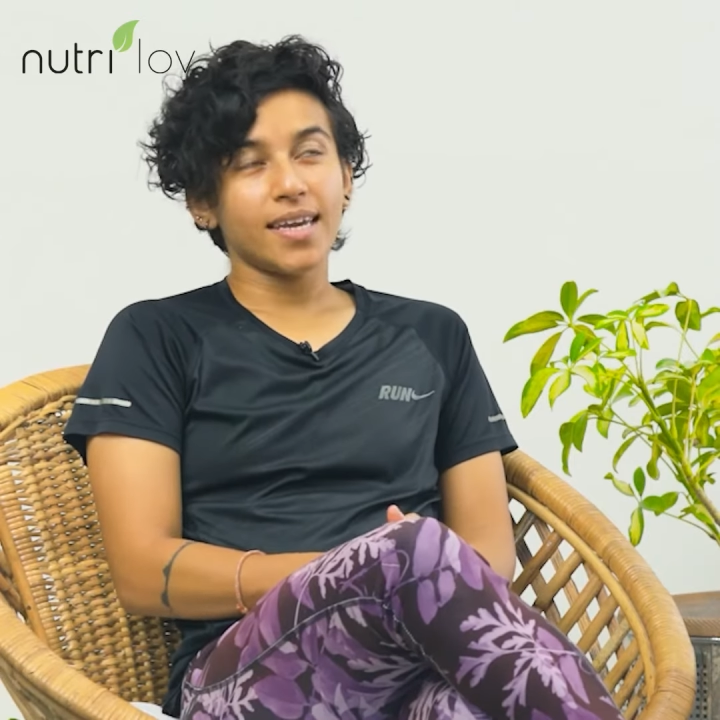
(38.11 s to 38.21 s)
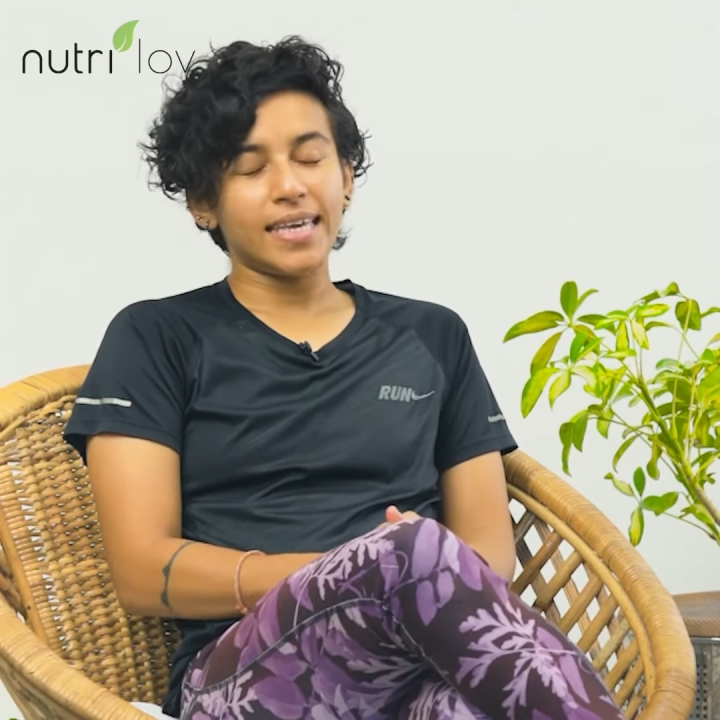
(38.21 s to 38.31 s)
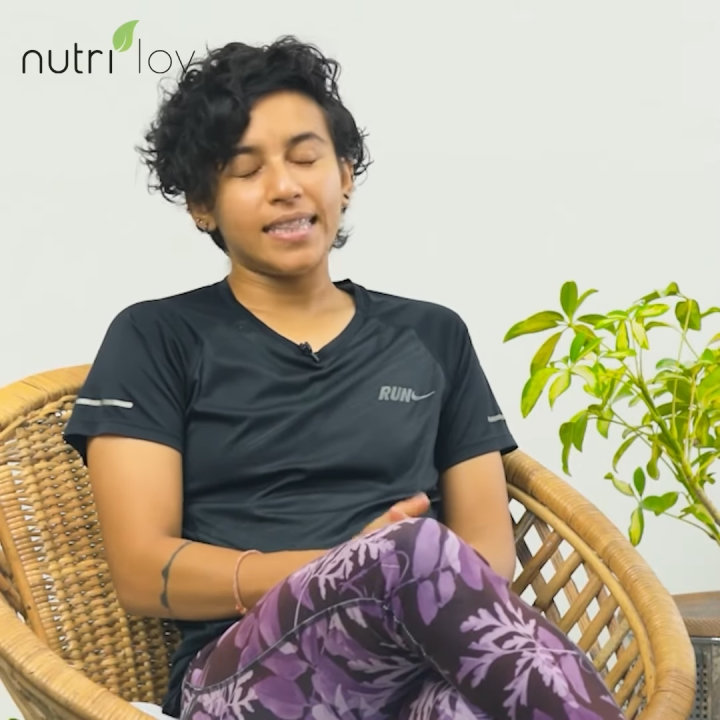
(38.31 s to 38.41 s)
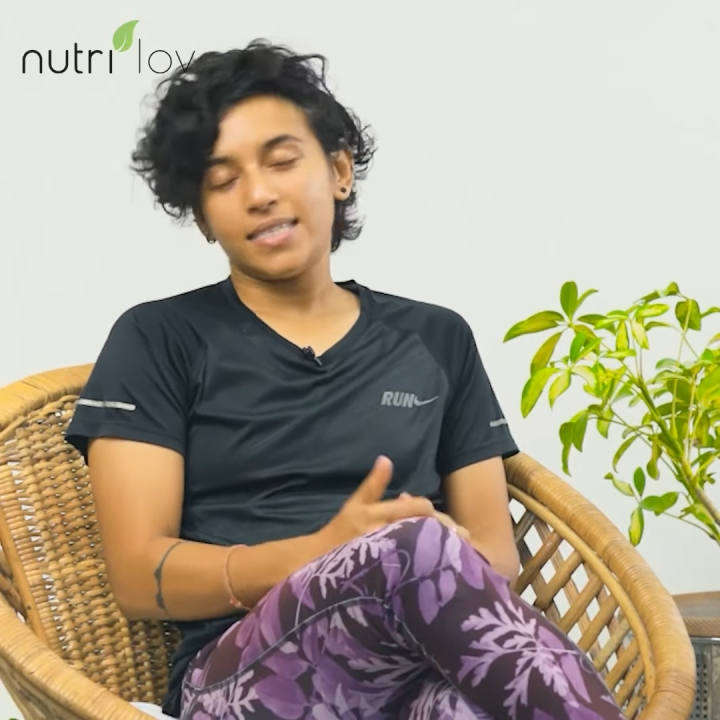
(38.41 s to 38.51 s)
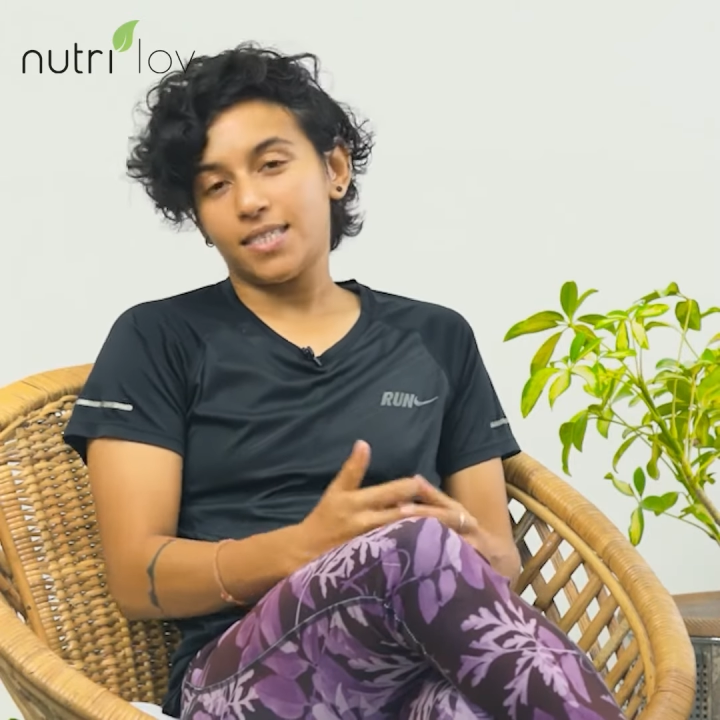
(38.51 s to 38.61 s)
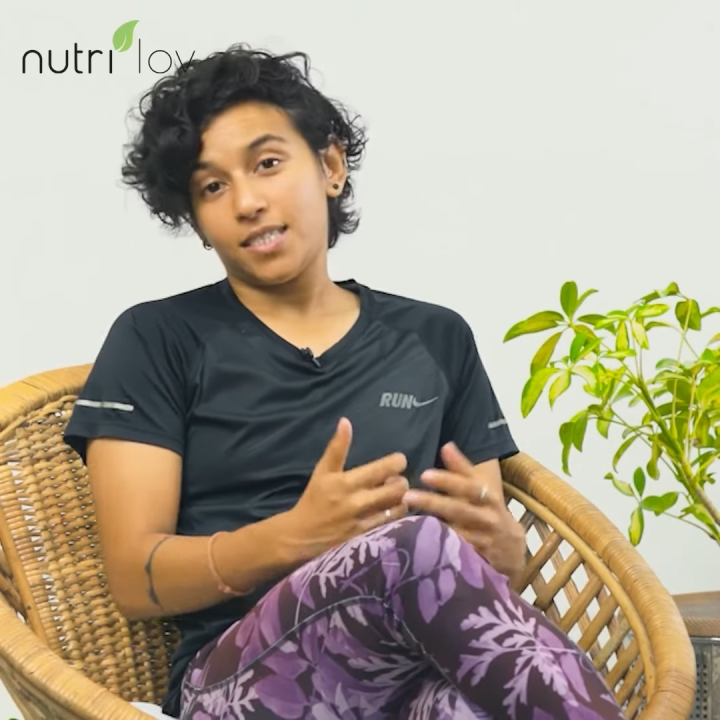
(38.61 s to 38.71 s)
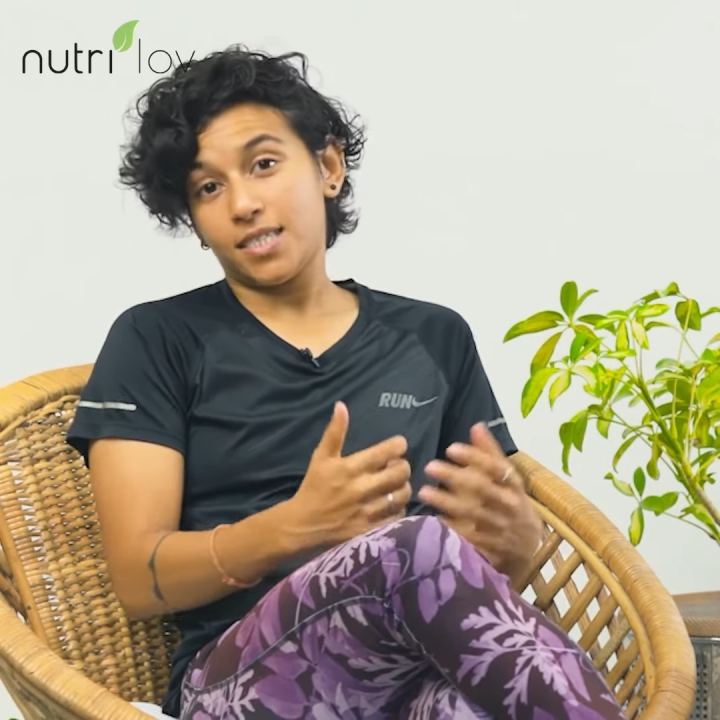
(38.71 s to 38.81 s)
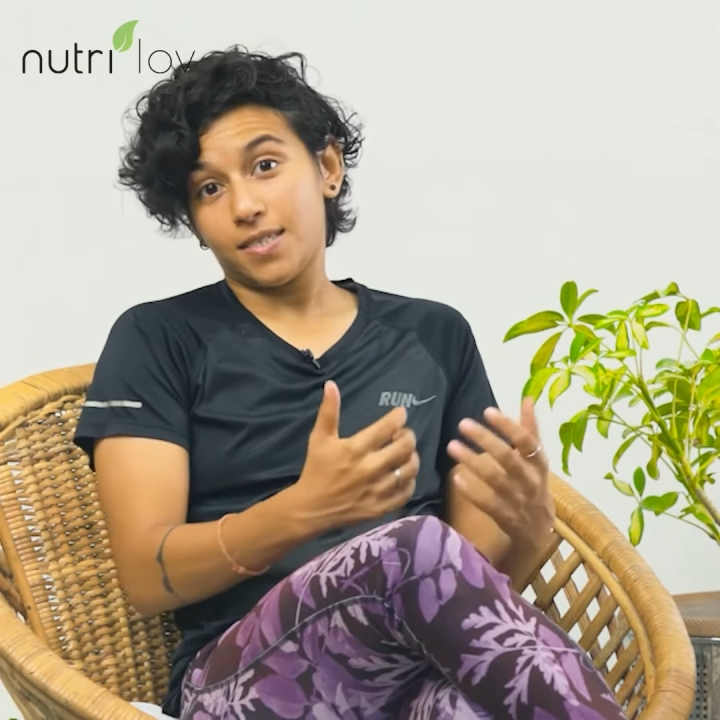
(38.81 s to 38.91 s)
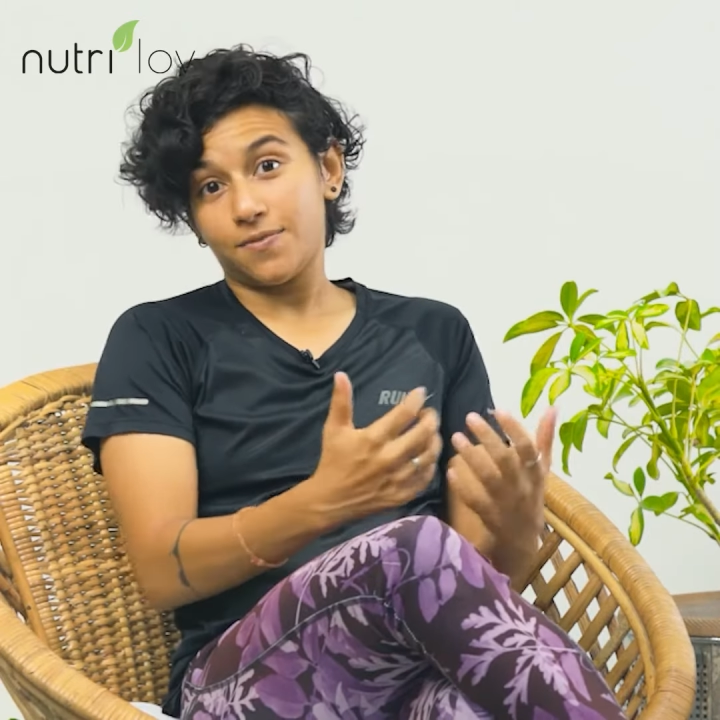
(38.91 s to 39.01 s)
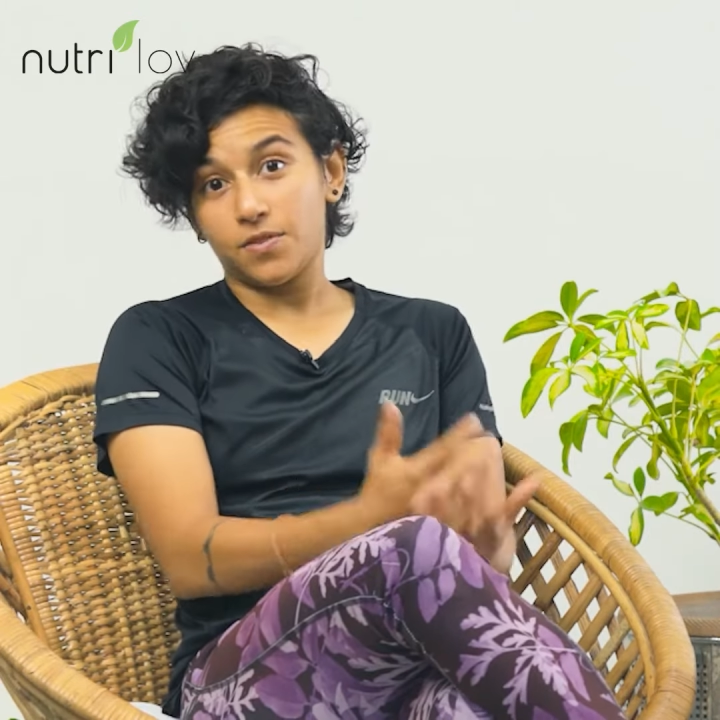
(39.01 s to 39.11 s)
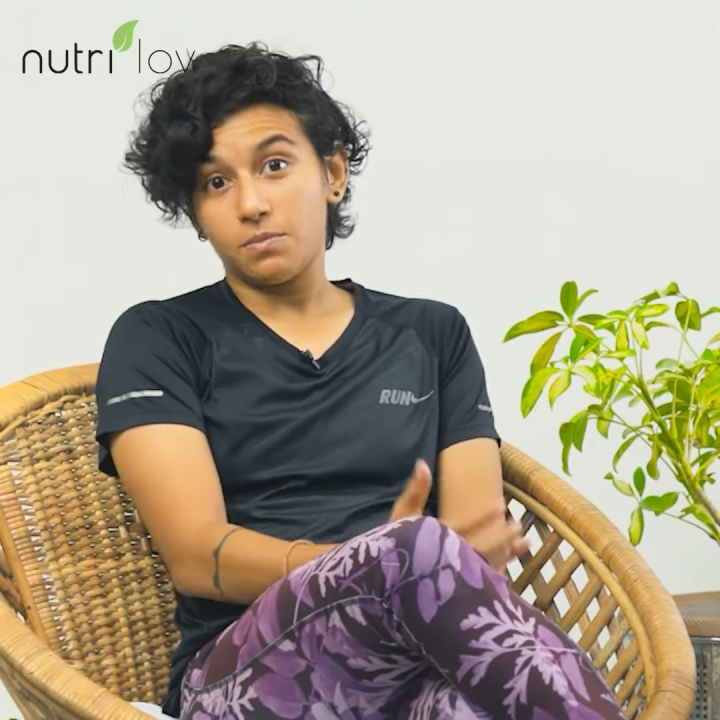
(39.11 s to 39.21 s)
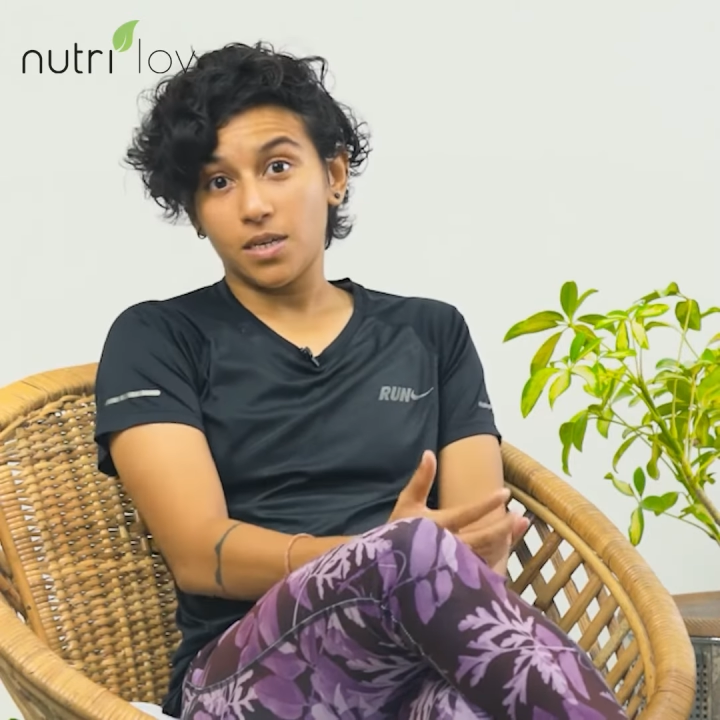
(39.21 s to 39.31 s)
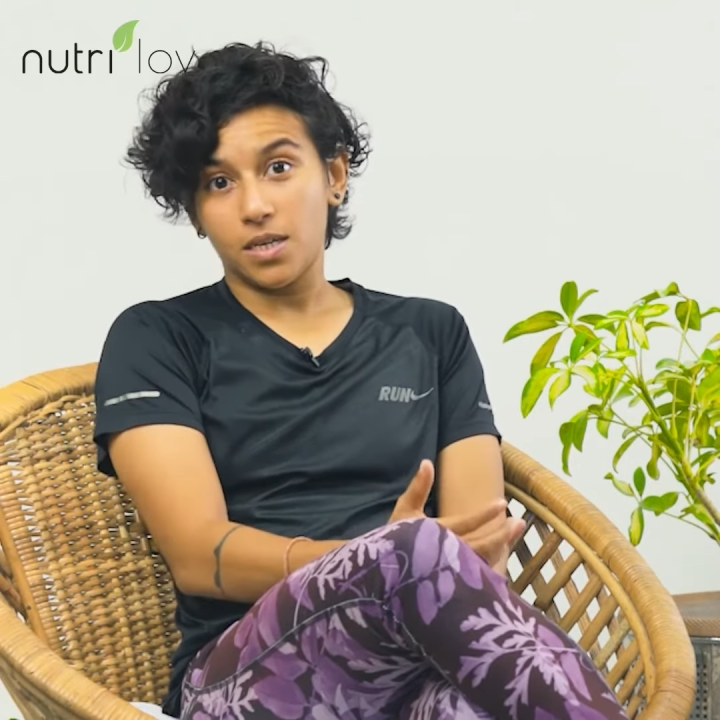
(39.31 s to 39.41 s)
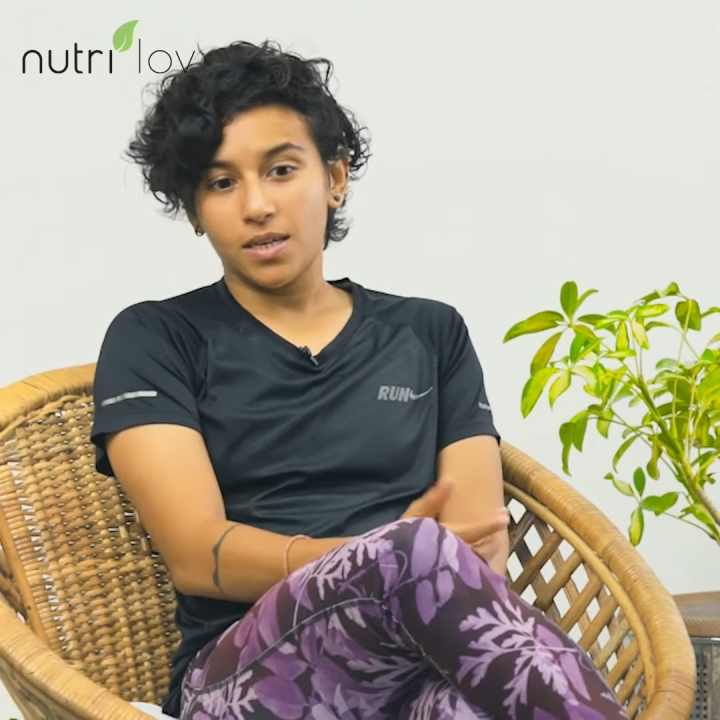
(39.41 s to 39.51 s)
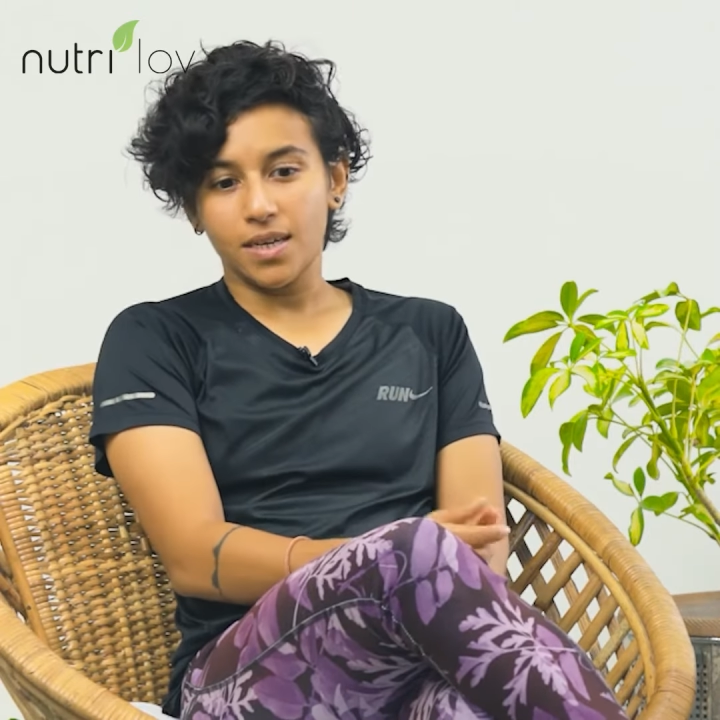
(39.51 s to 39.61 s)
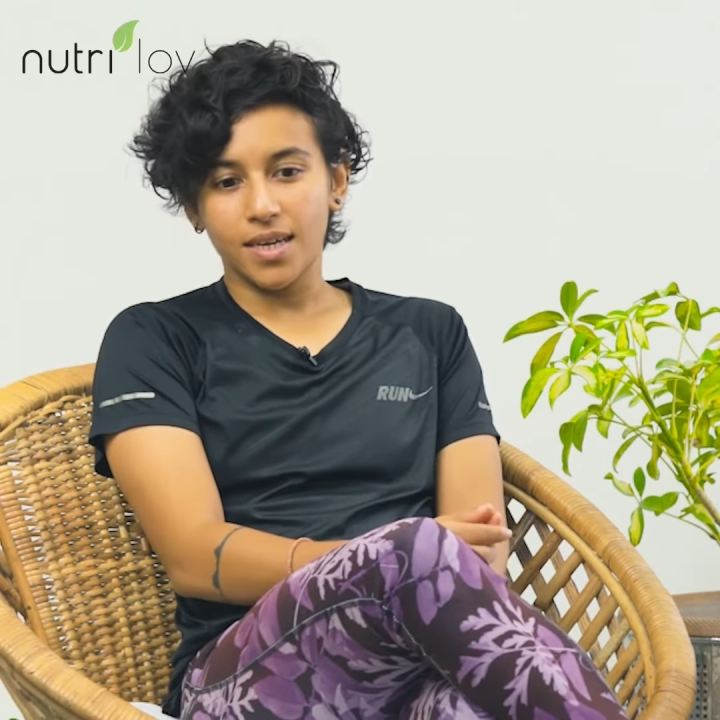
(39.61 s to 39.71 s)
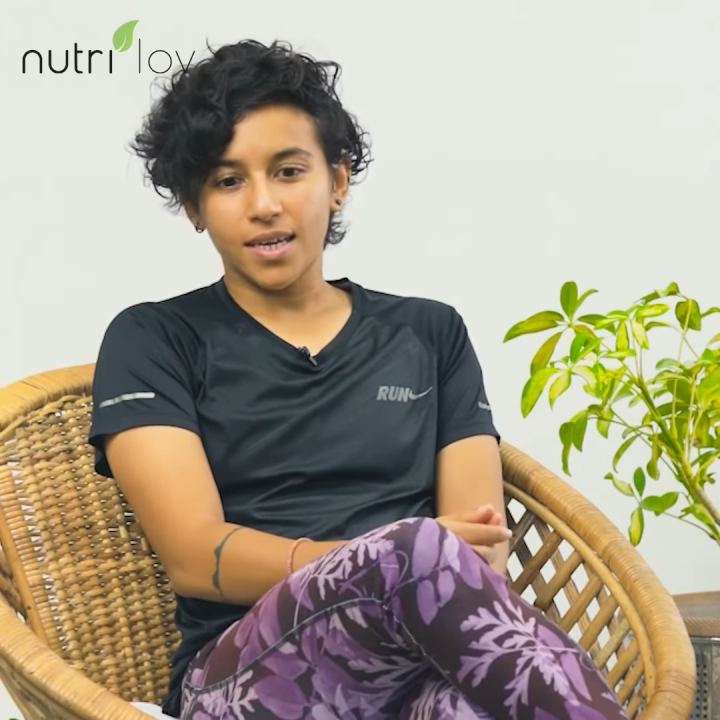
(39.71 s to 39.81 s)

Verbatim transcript: in this chase for me